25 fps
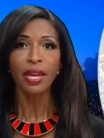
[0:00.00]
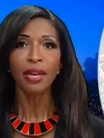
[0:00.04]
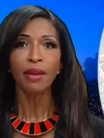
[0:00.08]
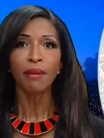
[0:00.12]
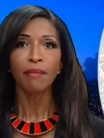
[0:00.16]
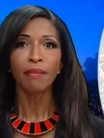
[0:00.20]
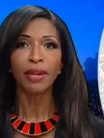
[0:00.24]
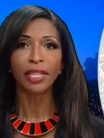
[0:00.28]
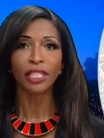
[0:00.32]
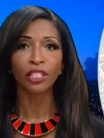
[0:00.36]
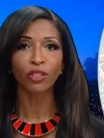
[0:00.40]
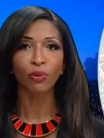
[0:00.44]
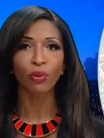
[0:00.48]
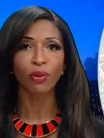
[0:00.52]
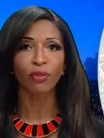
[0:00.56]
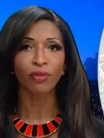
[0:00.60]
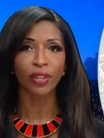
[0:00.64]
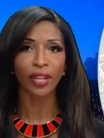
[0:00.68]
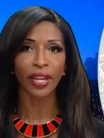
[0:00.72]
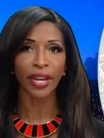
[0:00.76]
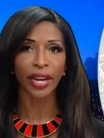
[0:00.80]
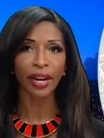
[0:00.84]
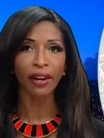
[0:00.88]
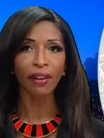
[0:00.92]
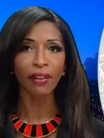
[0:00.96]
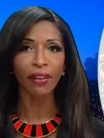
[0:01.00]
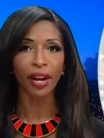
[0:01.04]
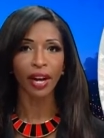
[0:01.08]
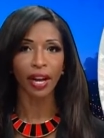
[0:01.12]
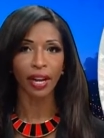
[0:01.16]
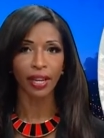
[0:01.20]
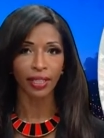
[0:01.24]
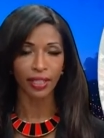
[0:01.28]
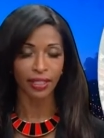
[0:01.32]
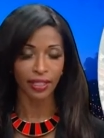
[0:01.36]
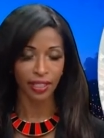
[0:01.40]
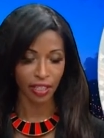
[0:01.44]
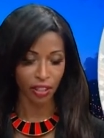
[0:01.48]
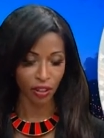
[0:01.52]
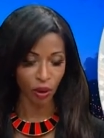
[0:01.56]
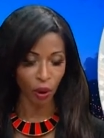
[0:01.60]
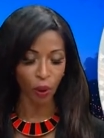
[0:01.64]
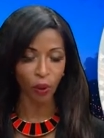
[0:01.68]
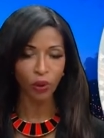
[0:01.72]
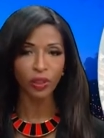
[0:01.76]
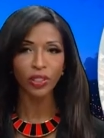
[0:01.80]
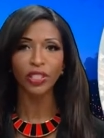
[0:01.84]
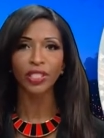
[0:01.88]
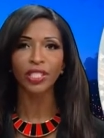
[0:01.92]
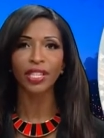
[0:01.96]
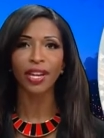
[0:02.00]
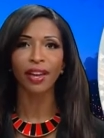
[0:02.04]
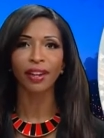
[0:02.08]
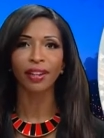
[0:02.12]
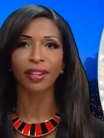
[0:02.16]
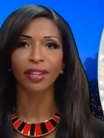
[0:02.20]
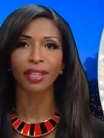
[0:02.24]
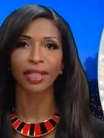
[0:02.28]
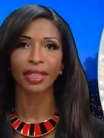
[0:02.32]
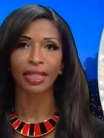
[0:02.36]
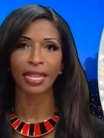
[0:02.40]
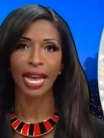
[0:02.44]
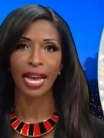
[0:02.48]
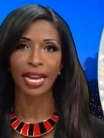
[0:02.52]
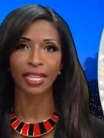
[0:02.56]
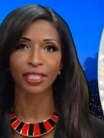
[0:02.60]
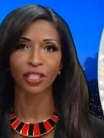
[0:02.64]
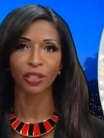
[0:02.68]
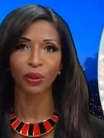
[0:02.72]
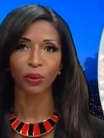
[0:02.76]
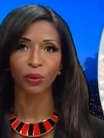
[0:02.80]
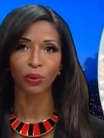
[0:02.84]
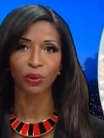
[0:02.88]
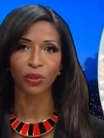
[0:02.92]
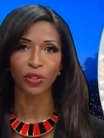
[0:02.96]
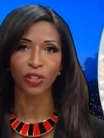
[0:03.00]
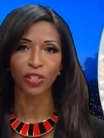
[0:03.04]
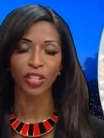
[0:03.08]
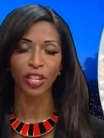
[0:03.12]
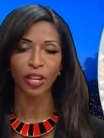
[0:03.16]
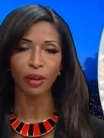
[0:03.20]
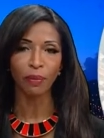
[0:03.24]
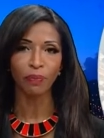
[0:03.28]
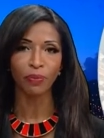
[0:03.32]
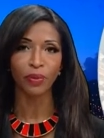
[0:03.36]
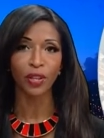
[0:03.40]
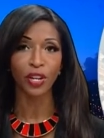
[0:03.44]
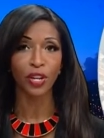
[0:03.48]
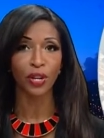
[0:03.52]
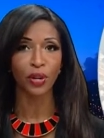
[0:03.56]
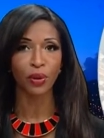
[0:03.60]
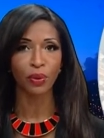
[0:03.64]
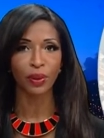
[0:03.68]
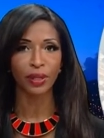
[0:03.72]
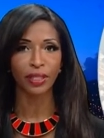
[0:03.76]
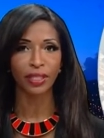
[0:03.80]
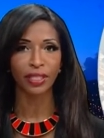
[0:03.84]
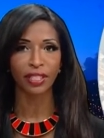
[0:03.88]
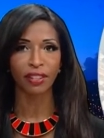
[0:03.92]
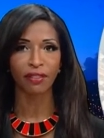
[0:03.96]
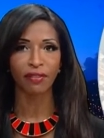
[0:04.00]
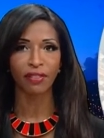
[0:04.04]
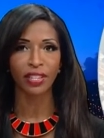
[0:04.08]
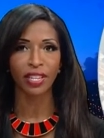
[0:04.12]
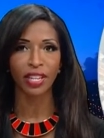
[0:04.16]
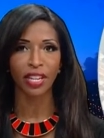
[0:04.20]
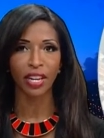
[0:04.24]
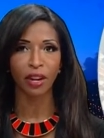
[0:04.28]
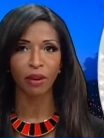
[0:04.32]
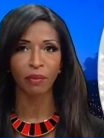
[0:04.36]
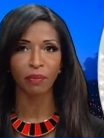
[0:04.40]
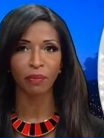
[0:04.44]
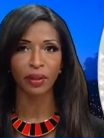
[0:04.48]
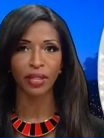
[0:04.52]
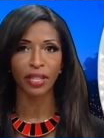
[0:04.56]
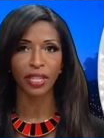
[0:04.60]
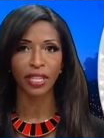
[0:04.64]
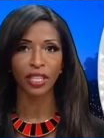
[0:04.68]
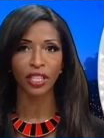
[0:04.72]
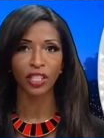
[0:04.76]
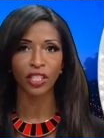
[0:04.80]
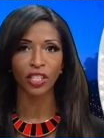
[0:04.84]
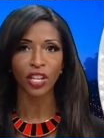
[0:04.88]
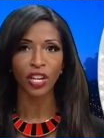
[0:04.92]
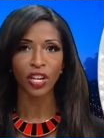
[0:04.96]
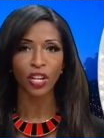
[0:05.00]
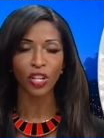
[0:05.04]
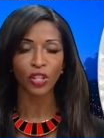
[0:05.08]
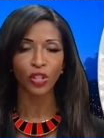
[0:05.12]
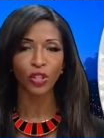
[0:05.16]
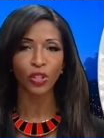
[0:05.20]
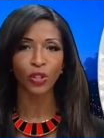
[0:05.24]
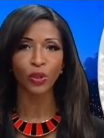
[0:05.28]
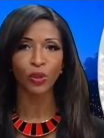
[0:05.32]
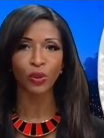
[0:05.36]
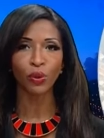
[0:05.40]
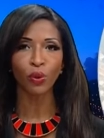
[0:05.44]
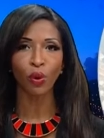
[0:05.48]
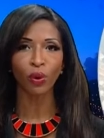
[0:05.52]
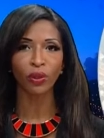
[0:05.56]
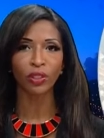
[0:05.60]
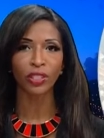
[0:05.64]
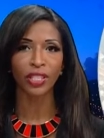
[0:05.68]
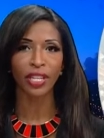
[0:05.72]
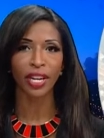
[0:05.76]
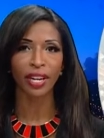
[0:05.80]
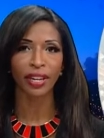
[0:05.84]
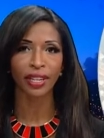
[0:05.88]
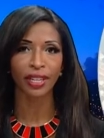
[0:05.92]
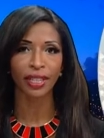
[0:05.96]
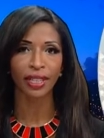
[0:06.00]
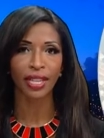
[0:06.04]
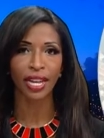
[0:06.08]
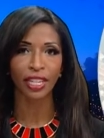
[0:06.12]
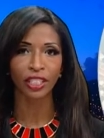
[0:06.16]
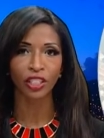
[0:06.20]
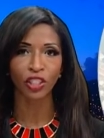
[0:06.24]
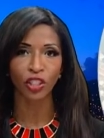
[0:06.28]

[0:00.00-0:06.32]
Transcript: Miss Riviera is an Oceania class cruise ship, the newest of the company's two Oceania-class